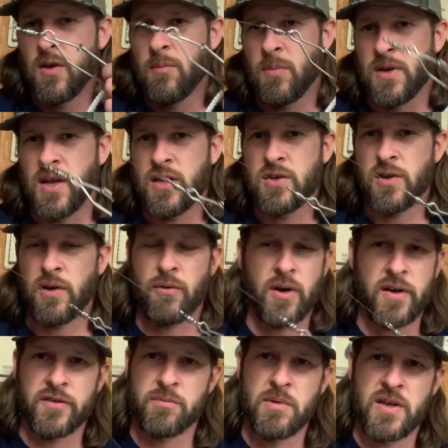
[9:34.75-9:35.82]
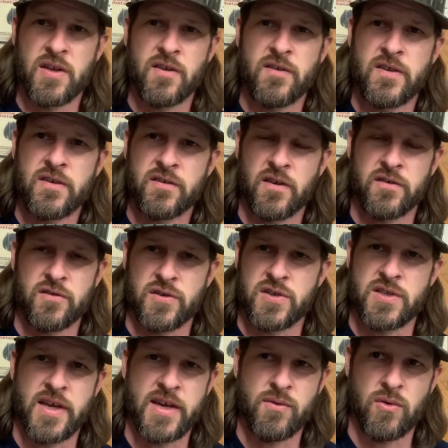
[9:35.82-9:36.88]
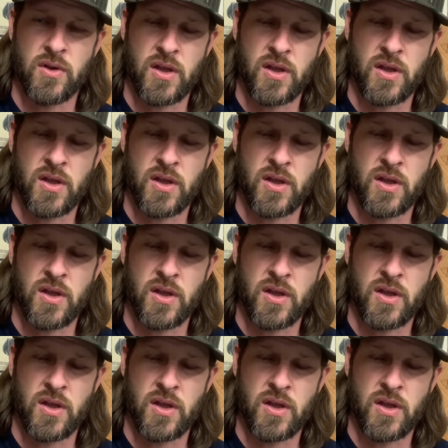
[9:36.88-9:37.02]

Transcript: But now you can run as many of these as your state will